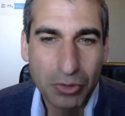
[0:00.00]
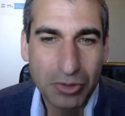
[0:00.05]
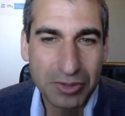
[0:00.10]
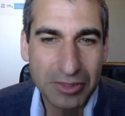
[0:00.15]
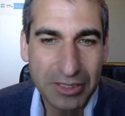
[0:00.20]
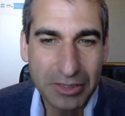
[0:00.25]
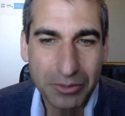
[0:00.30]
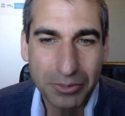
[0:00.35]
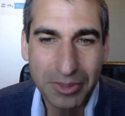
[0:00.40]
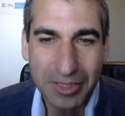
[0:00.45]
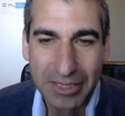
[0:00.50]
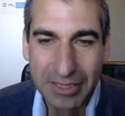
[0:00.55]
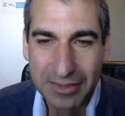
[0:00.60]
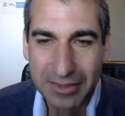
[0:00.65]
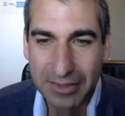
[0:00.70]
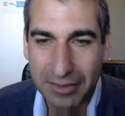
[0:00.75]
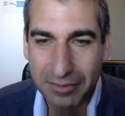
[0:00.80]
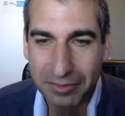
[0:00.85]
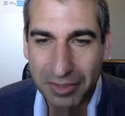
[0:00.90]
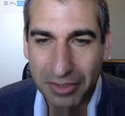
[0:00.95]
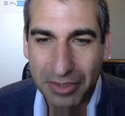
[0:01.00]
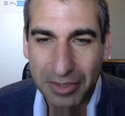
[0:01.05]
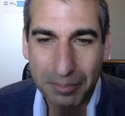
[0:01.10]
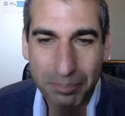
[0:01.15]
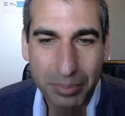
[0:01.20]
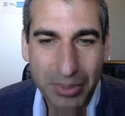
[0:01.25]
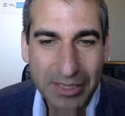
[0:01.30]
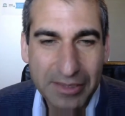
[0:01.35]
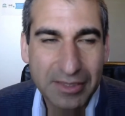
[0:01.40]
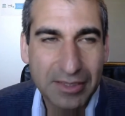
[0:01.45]
deal with it in a very
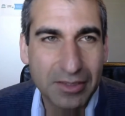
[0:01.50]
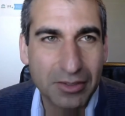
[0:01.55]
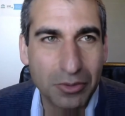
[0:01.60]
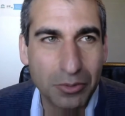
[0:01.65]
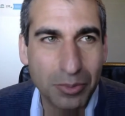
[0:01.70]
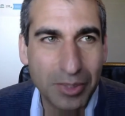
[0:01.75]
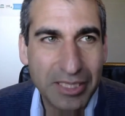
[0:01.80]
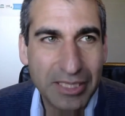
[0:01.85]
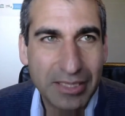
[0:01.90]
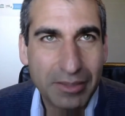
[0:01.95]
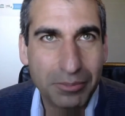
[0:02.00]
practical way.